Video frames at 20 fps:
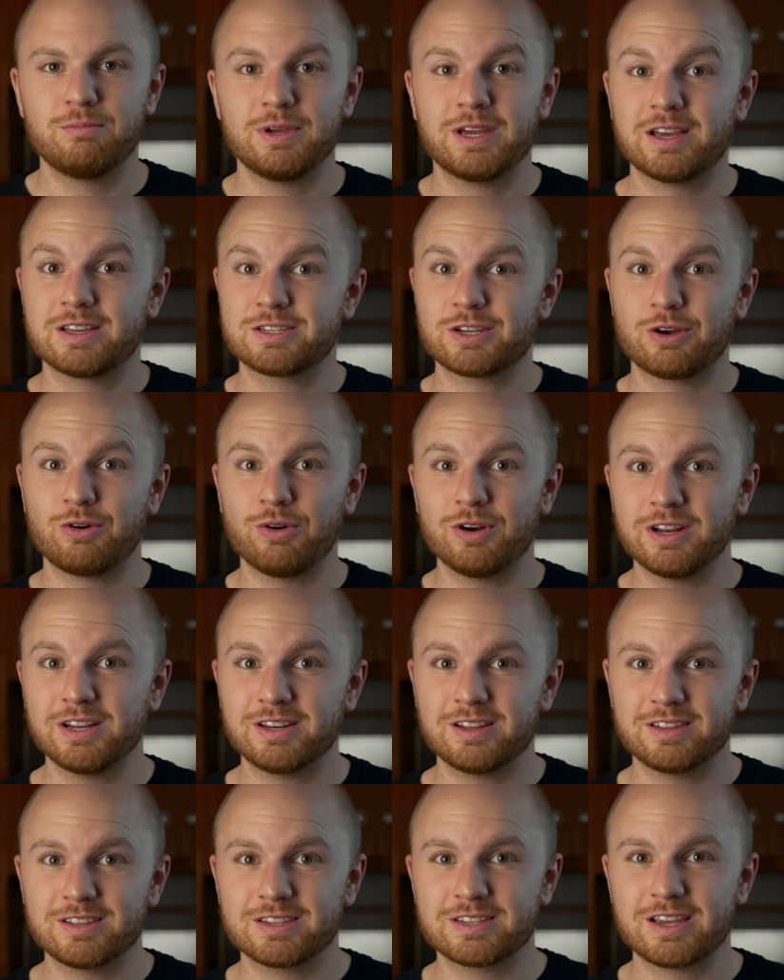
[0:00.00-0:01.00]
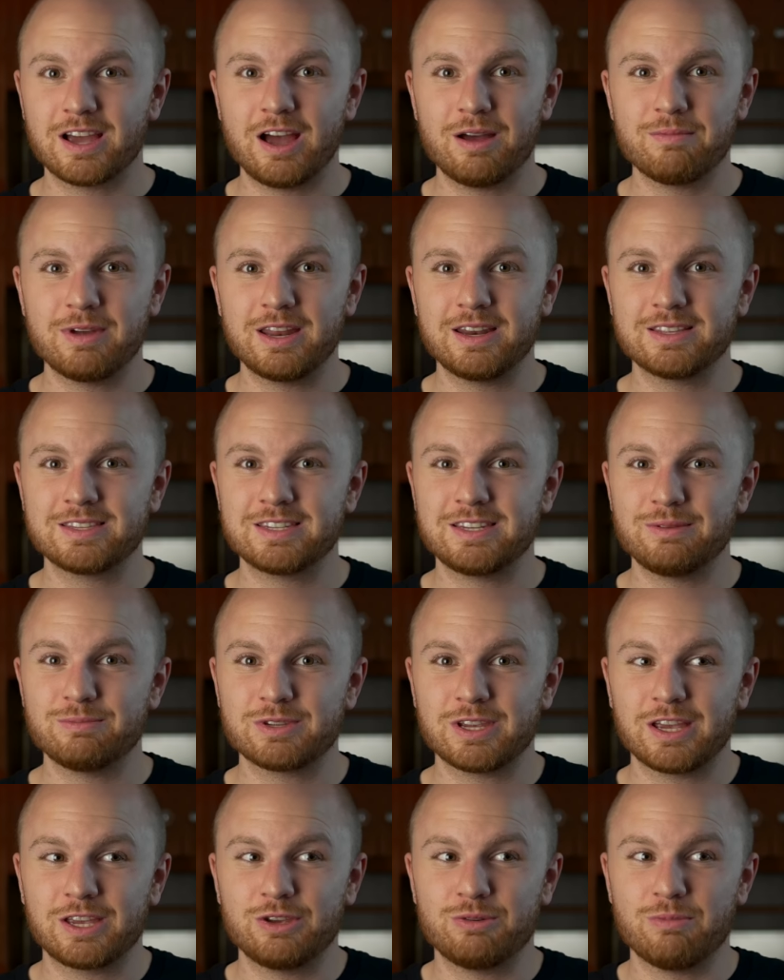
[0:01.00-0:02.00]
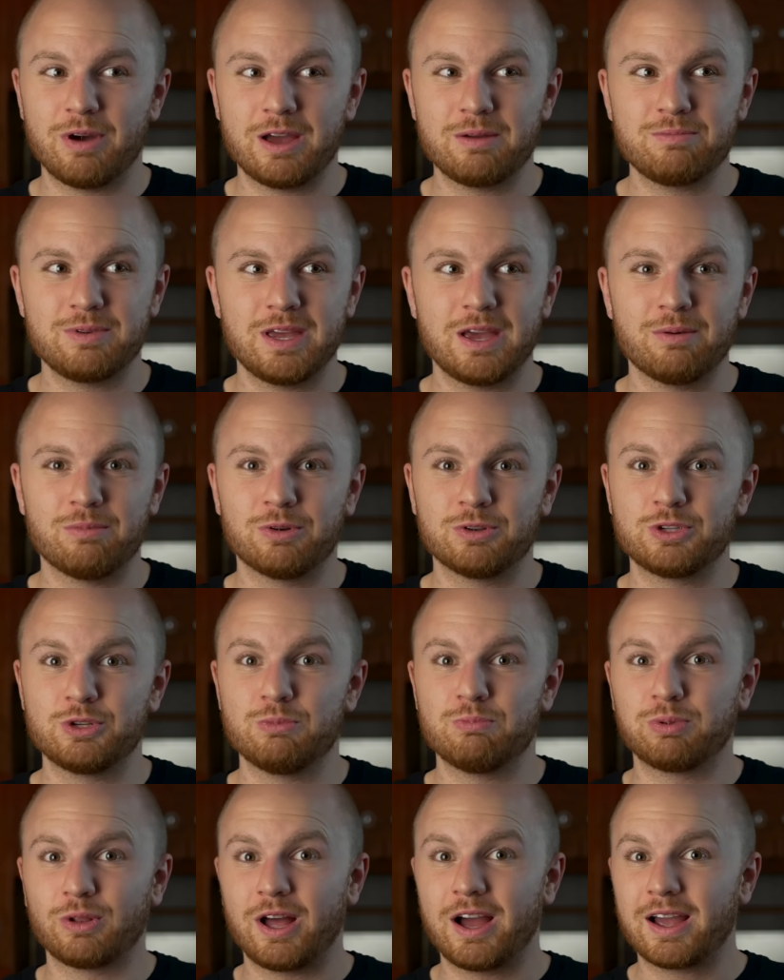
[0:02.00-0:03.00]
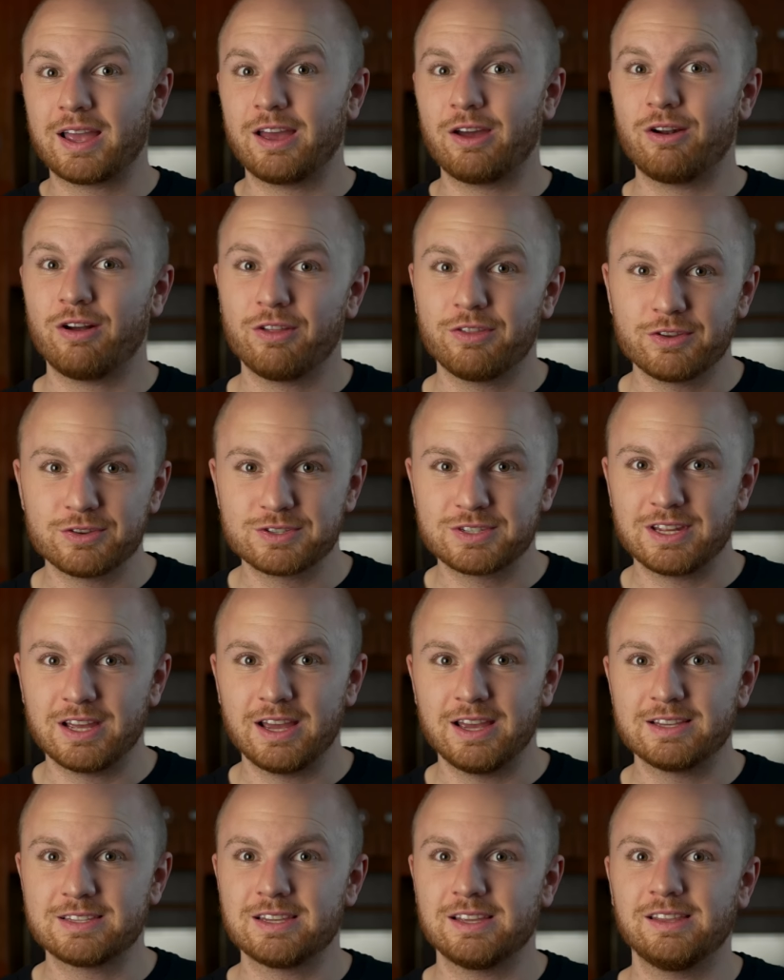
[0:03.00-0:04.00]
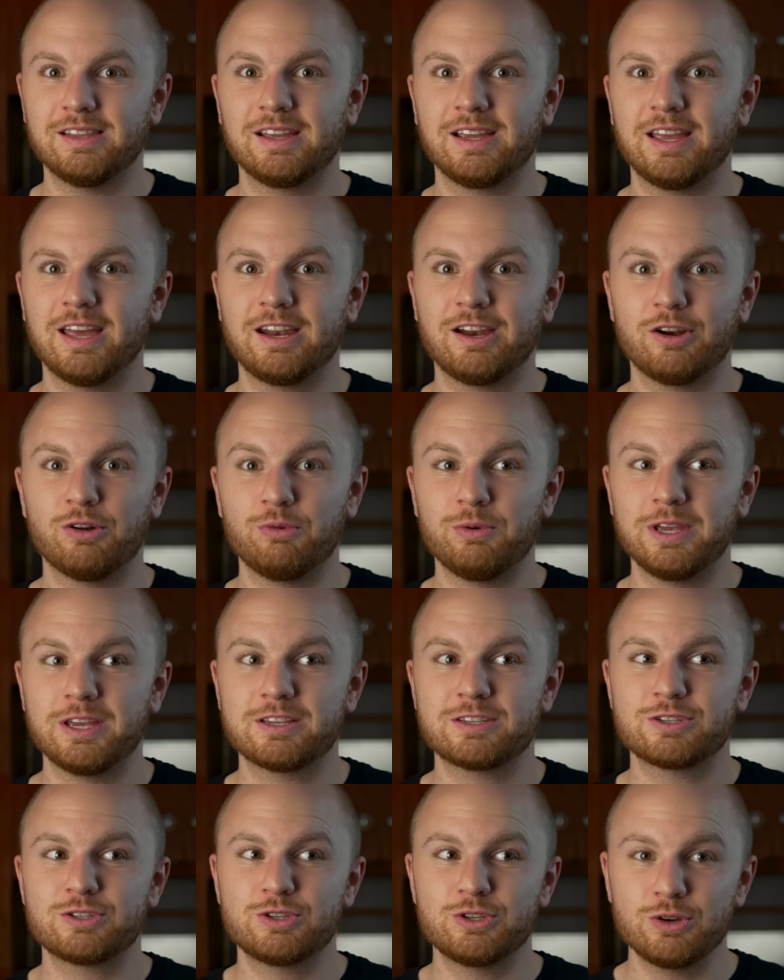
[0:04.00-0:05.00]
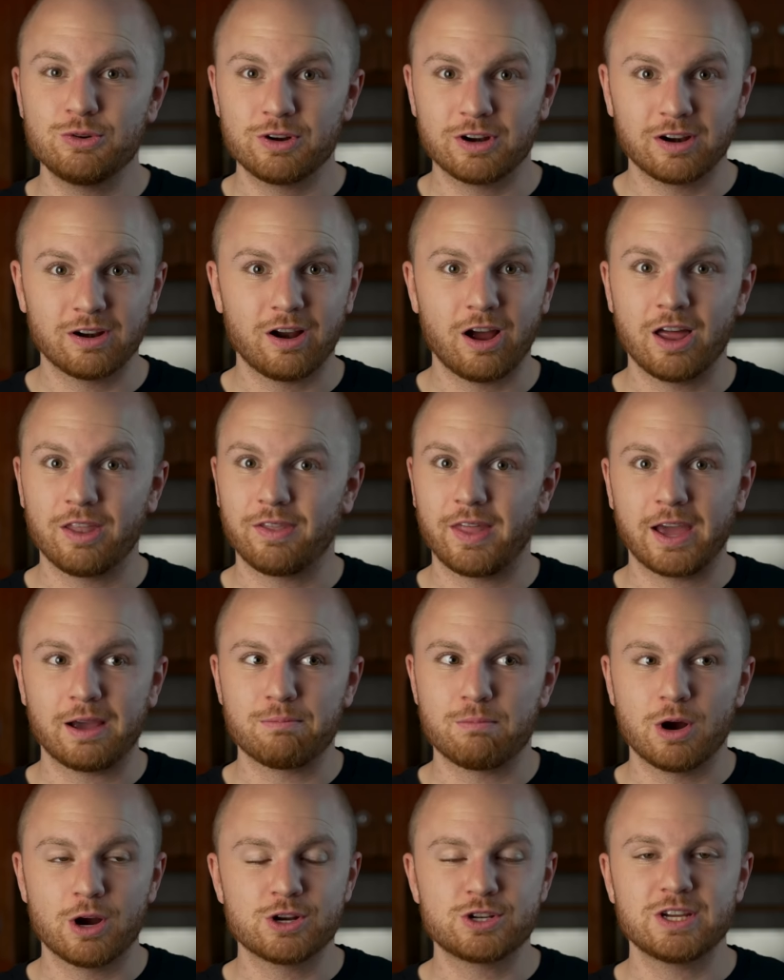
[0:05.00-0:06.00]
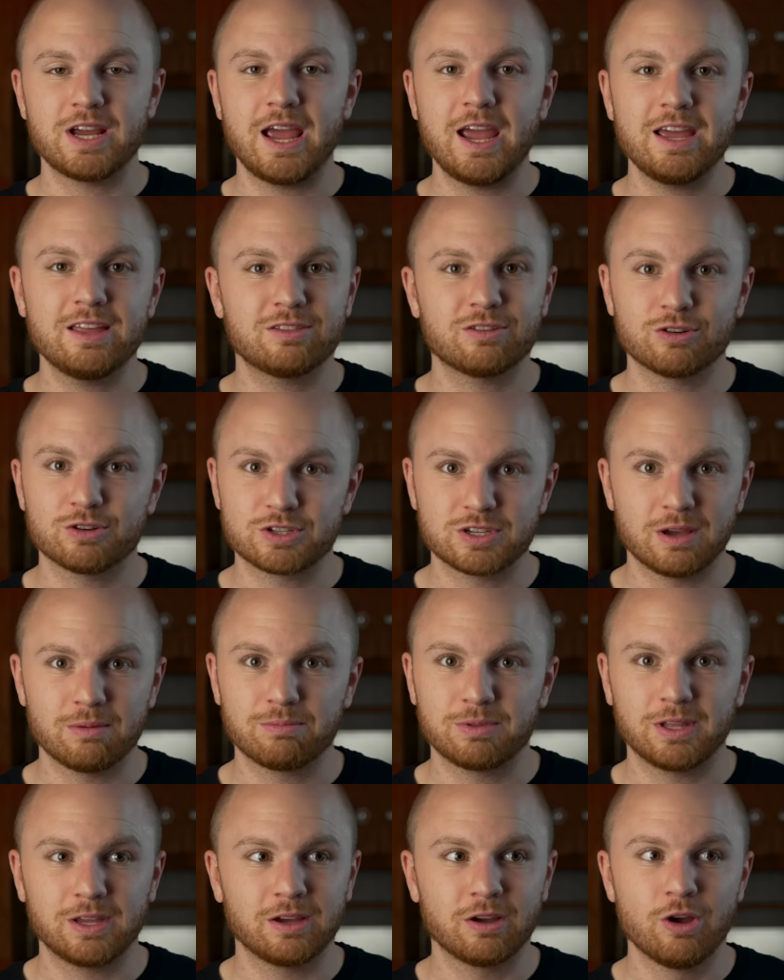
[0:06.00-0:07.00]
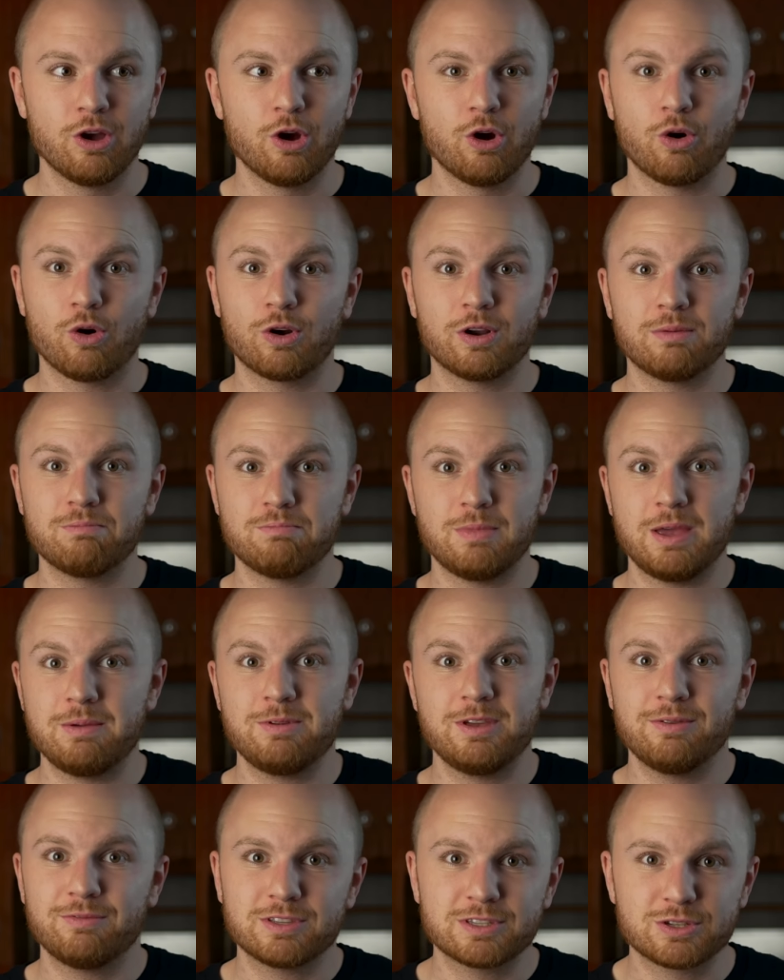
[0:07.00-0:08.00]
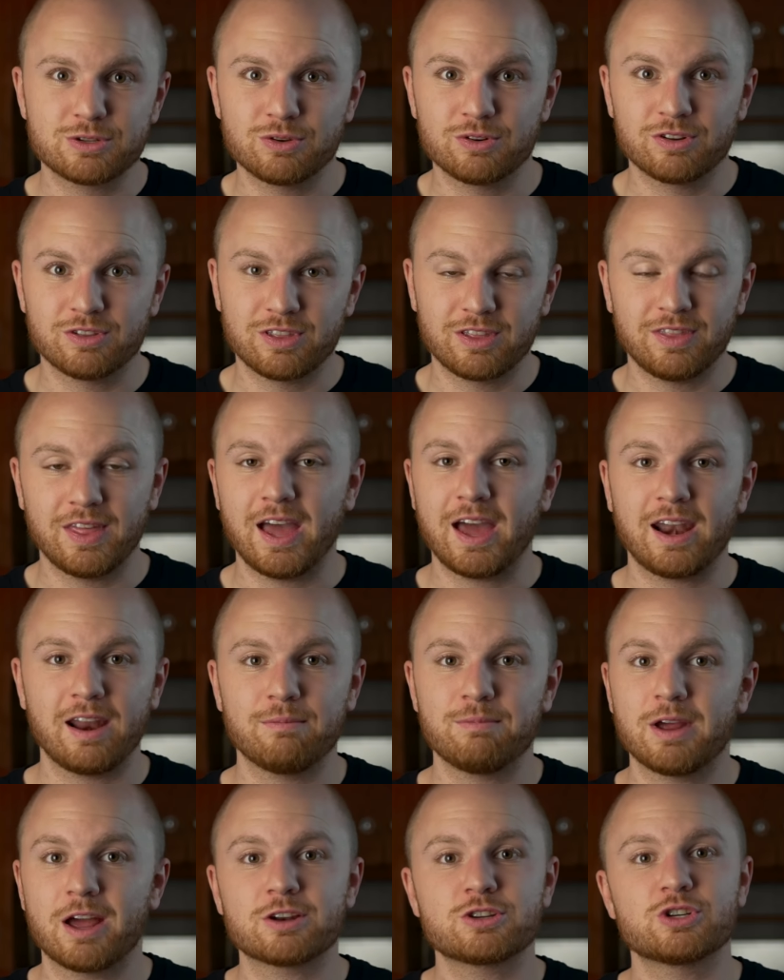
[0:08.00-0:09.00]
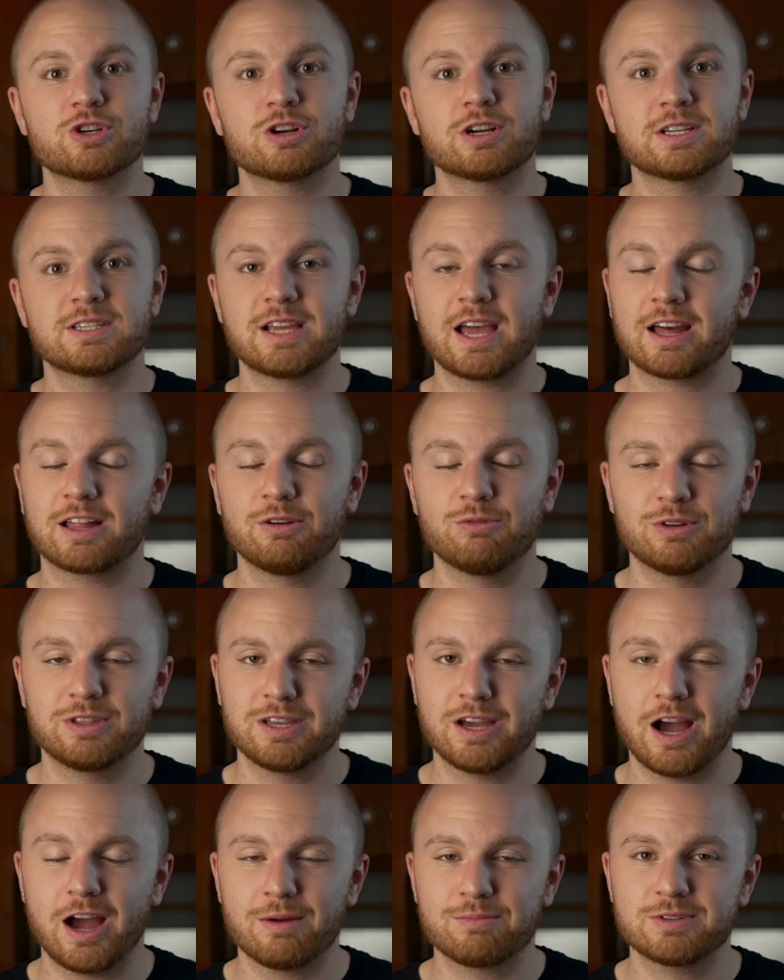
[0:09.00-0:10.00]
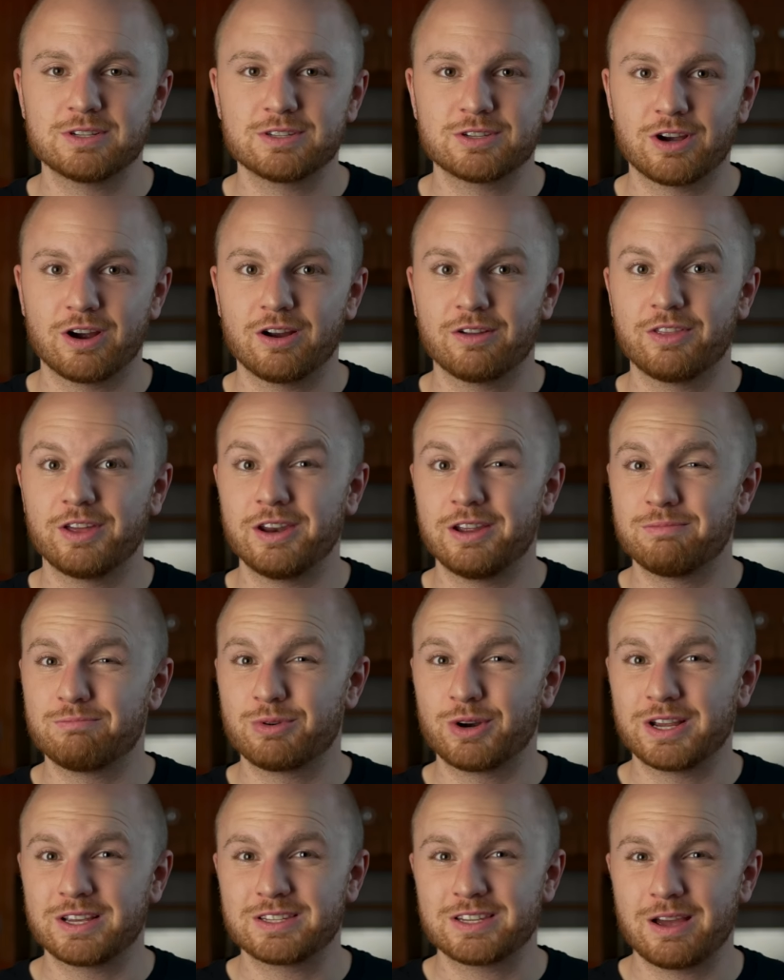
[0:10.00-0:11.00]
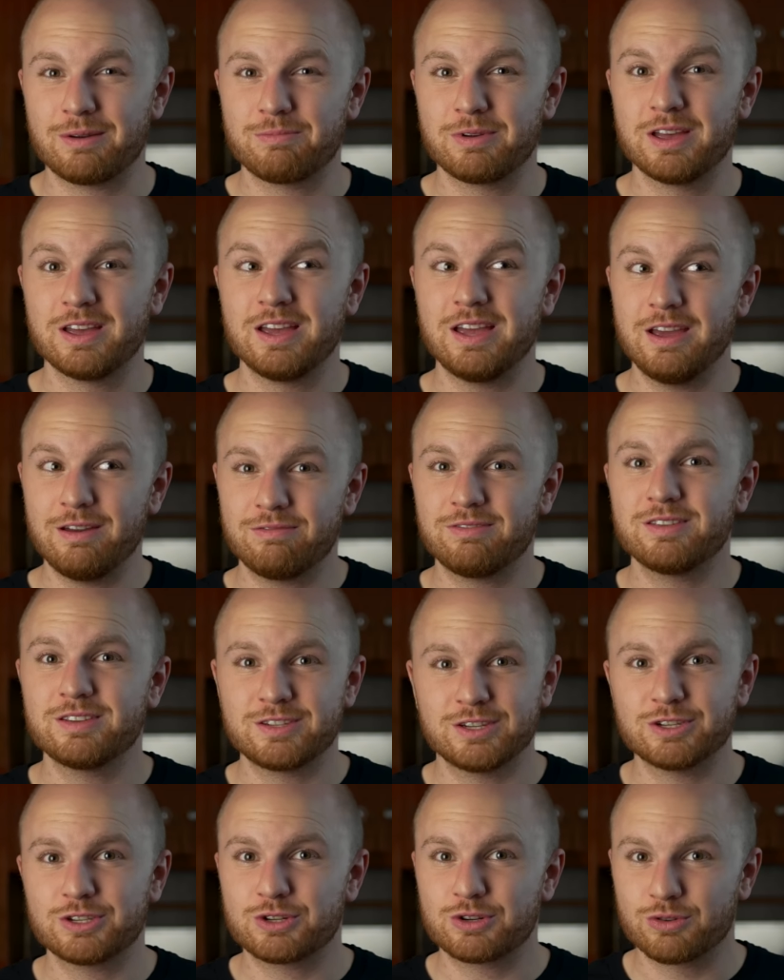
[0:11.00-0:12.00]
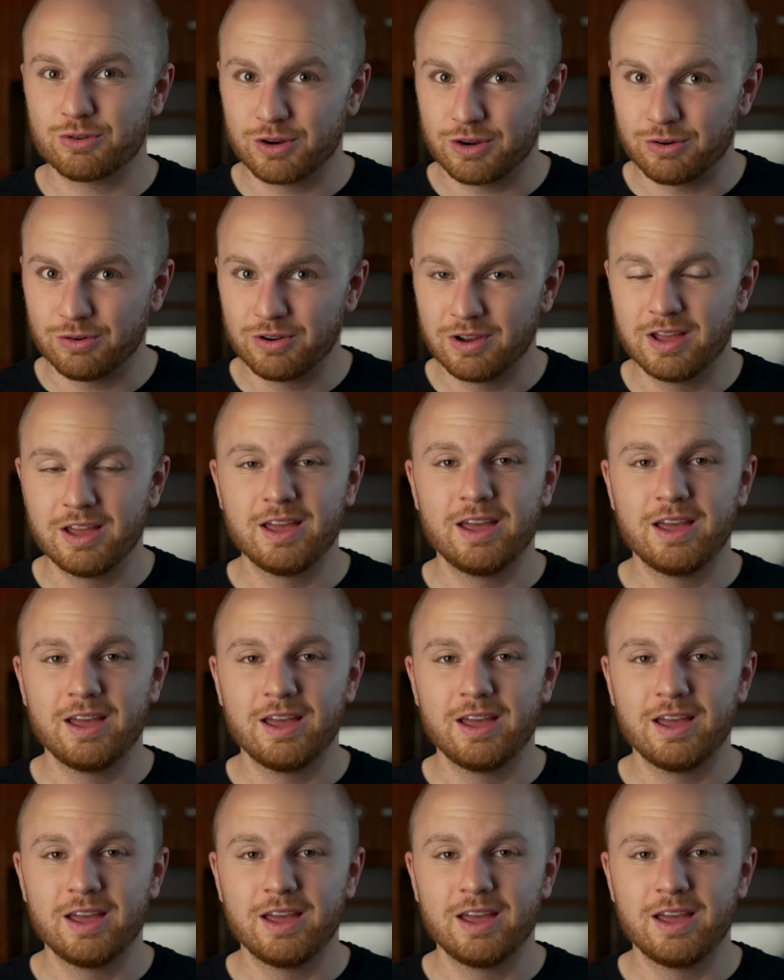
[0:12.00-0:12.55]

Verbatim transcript: Because according to this comment, it seems like you might be able to block out all those days and then get it a week sooner on like March 8th or something, or maybe even sooner than that. I'm not sure exactly what the options are that it brings up if this is true.